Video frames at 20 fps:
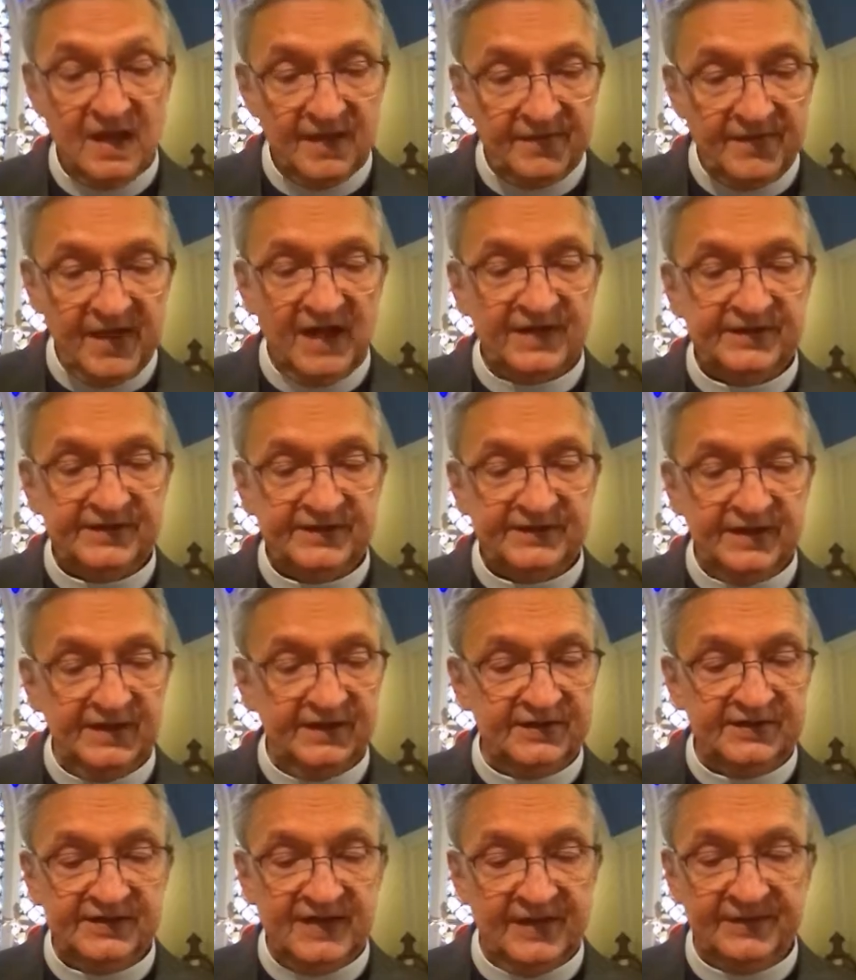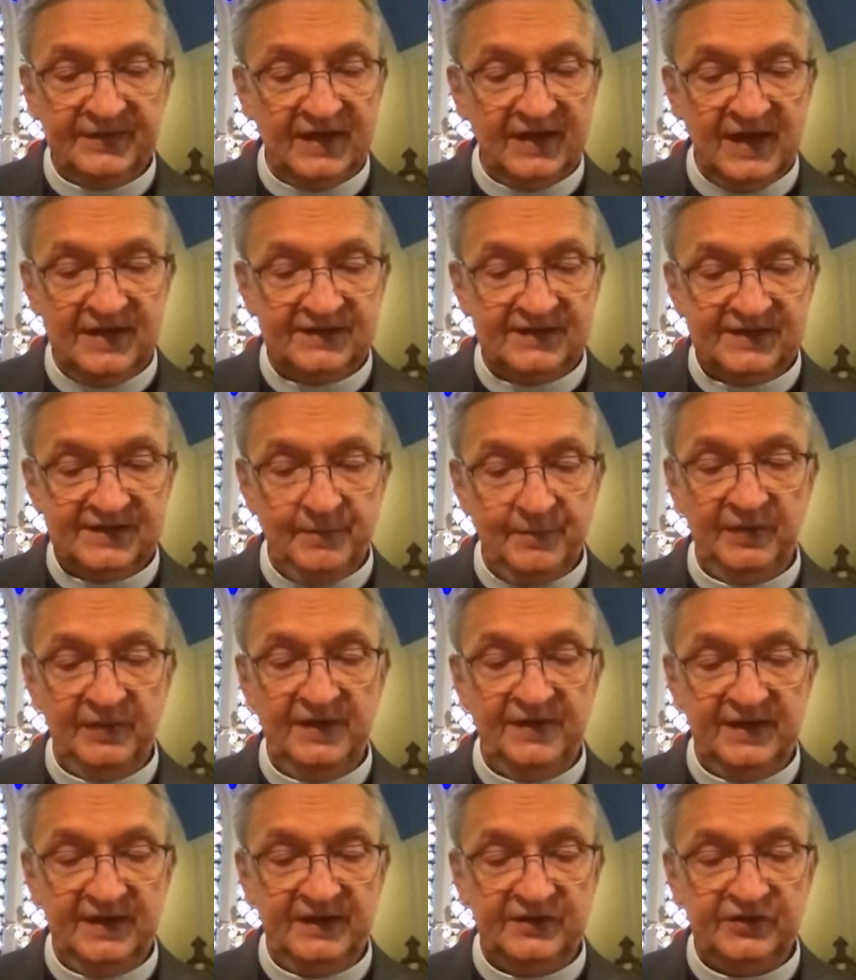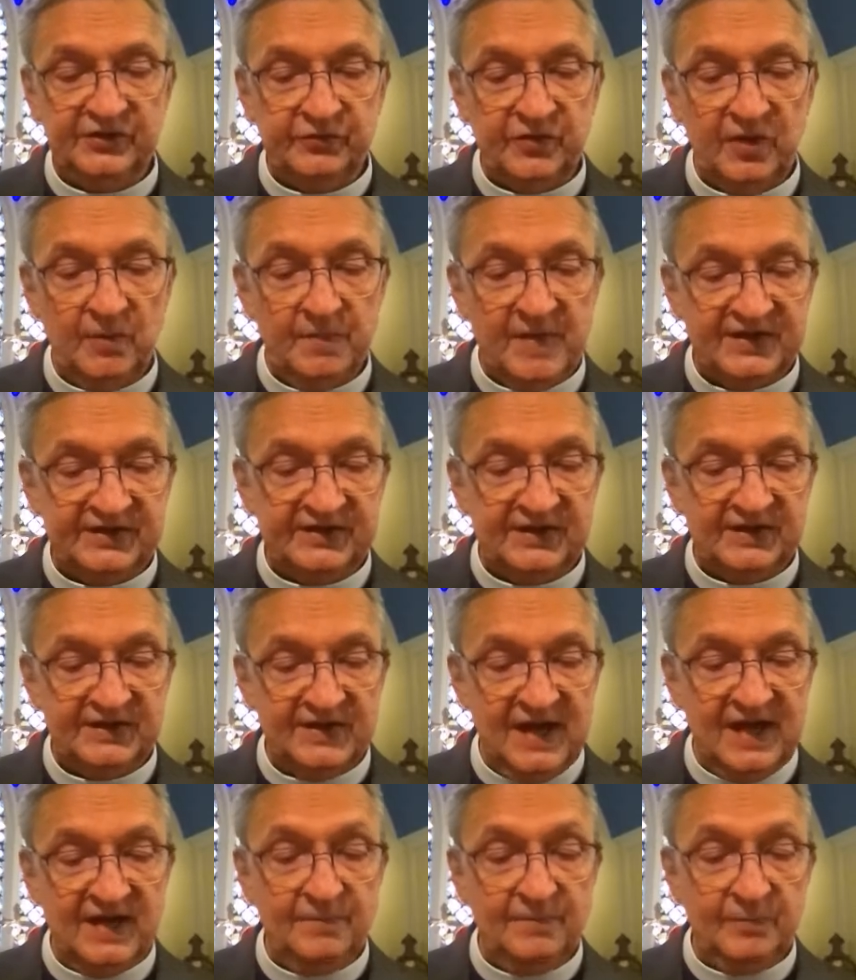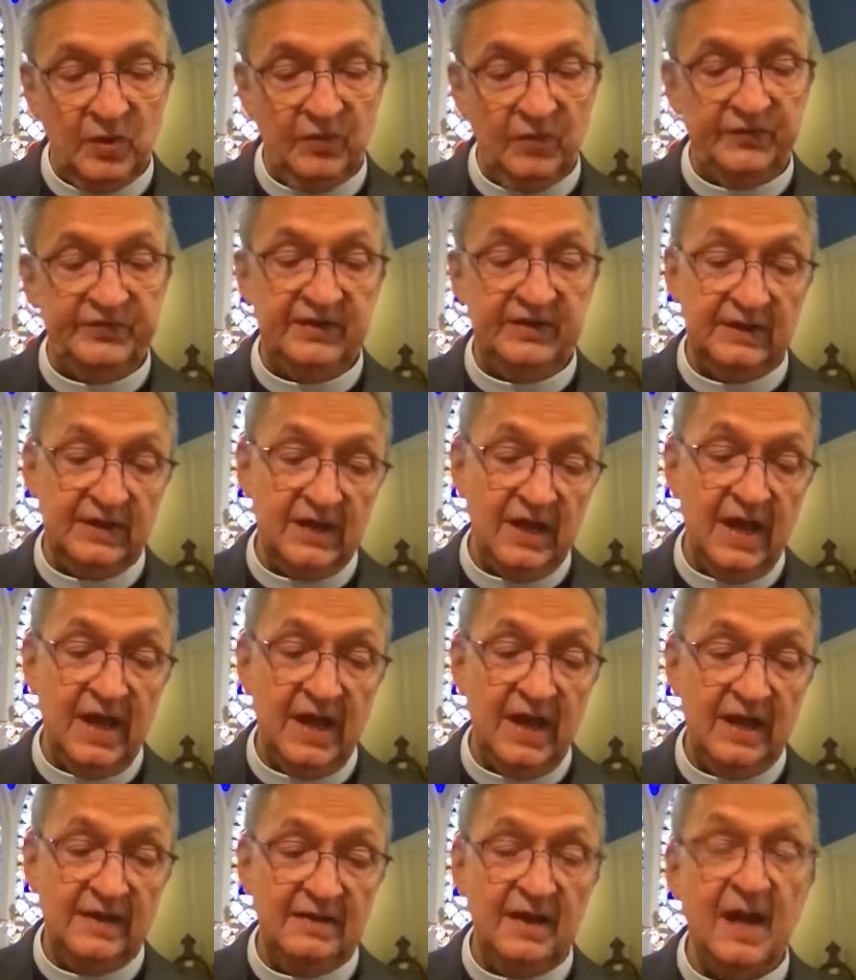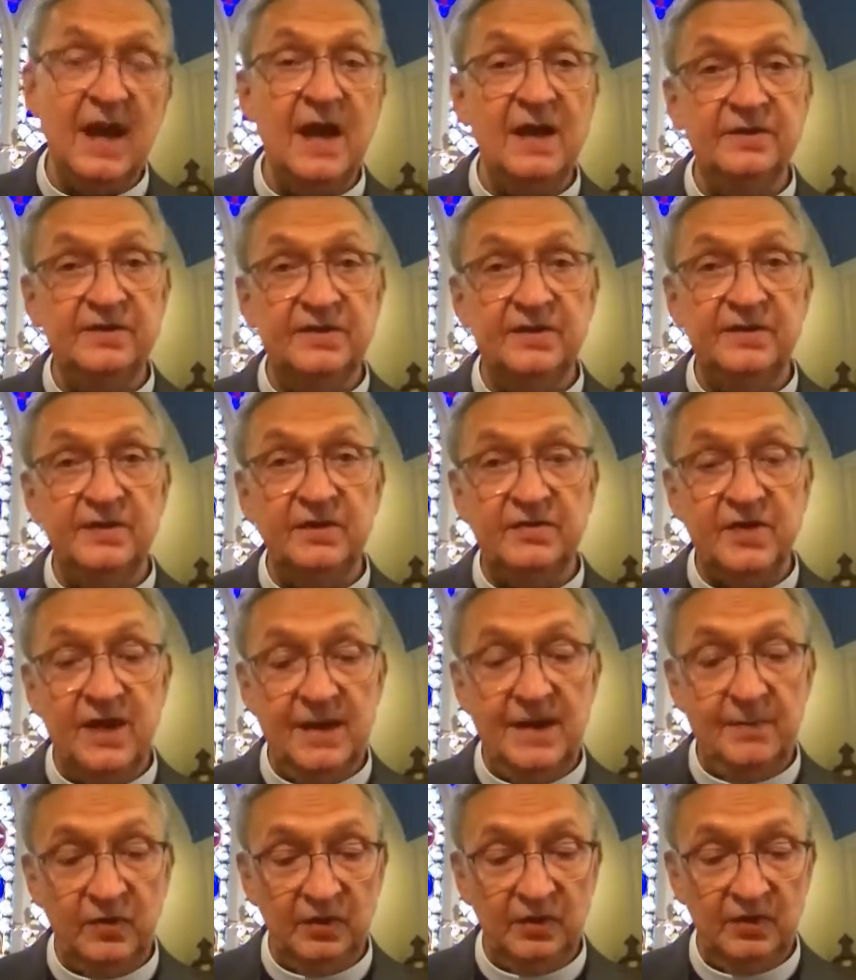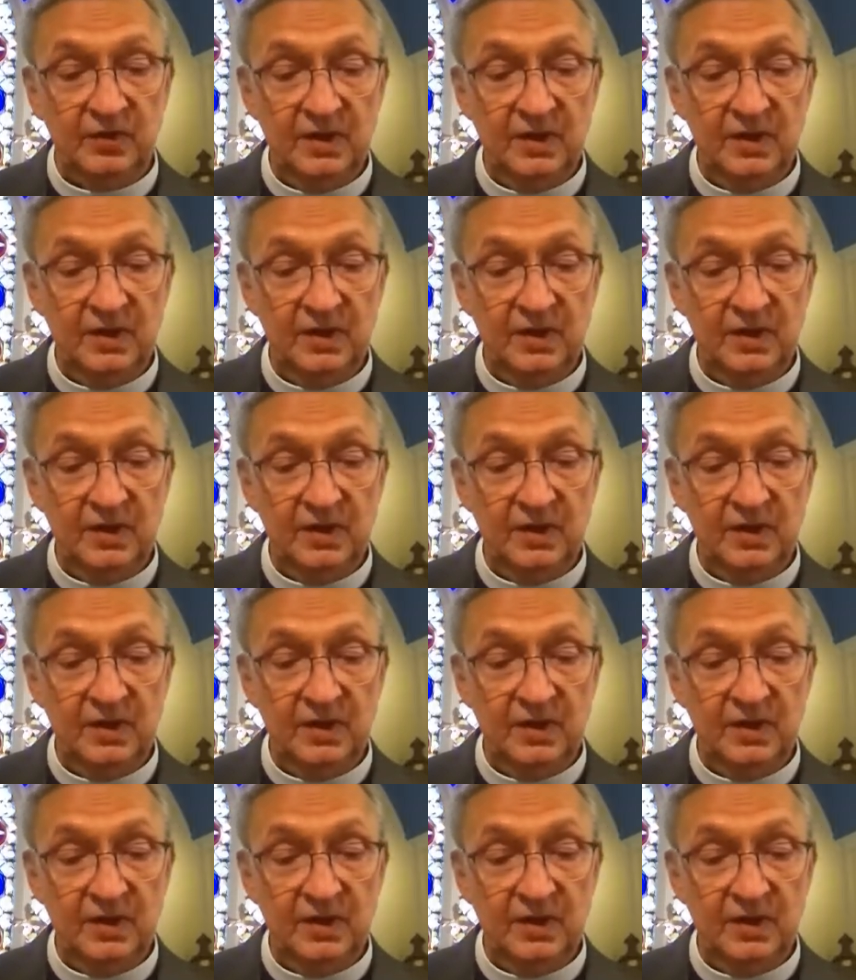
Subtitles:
Thus, it is not the case simply that Israel must attend both to God and to their neighbor,